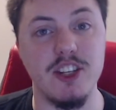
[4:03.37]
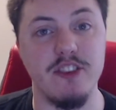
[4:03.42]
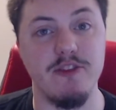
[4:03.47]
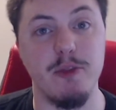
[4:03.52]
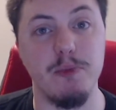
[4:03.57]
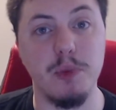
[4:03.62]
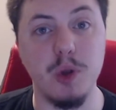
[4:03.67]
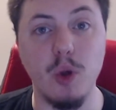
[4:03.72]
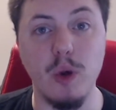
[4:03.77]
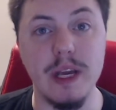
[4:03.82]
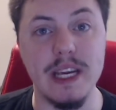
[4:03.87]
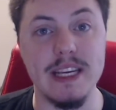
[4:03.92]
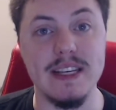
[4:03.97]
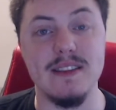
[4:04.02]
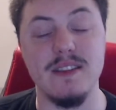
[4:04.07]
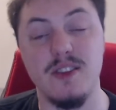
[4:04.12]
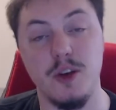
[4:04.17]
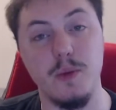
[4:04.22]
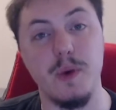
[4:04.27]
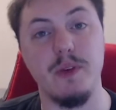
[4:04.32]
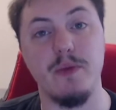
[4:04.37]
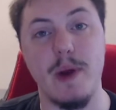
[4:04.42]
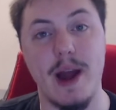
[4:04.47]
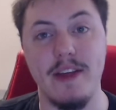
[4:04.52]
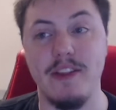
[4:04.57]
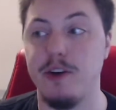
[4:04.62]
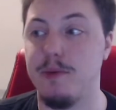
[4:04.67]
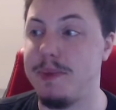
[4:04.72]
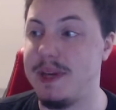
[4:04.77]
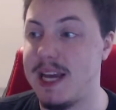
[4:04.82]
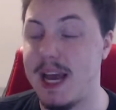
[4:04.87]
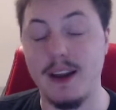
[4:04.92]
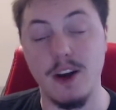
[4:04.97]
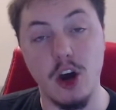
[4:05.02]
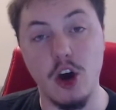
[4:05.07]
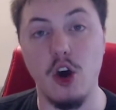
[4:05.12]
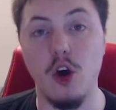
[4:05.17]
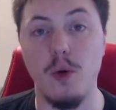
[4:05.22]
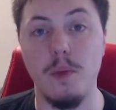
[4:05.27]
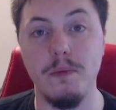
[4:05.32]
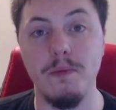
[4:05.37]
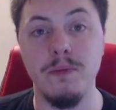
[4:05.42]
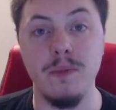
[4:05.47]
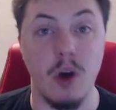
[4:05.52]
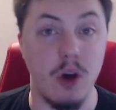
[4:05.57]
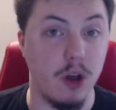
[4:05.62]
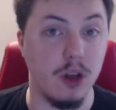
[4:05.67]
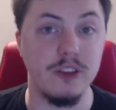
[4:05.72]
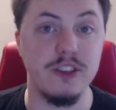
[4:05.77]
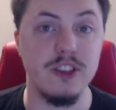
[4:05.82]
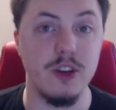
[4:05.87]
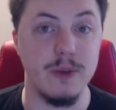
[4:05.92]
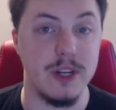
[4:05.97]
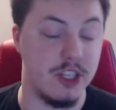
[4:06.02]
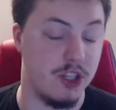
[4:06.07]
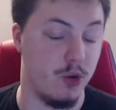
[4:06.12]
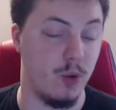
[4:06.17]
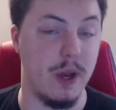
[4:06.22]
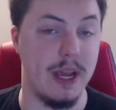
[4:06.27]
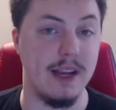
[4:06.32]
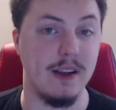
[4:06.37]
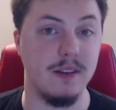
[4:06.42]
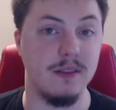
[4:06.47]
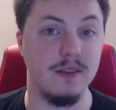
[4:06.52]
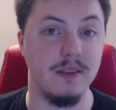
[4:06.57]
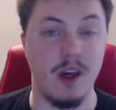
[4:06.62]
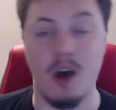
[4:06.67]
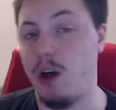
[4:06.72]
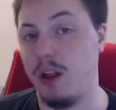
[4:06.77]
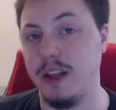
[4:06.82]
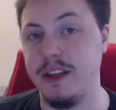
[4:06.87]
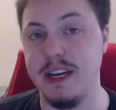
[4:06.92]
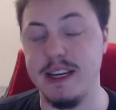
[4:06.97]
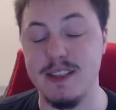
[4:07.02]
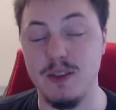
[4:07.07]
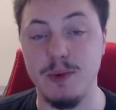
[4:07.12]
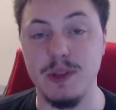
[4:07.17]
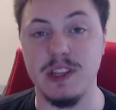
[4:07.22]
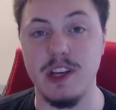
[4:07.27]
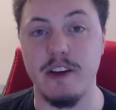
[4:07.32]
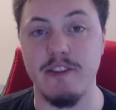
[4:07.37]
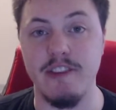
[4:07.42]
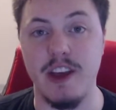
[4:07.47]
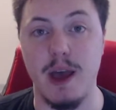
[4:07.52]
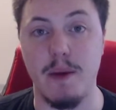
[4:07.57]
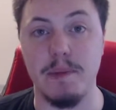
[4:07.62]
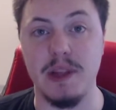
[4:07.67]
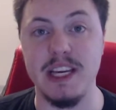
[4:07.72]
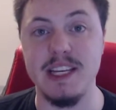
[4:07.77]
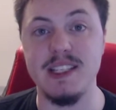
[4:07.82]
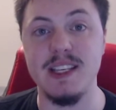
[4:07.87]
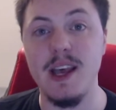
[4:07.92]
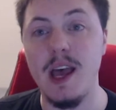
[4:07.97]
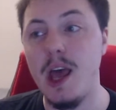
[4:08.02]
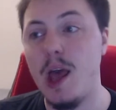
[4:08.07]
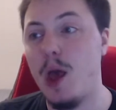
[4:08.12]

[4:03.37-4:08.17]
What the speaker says: of employees who would rather be at home, also enjoying the holidays with their families,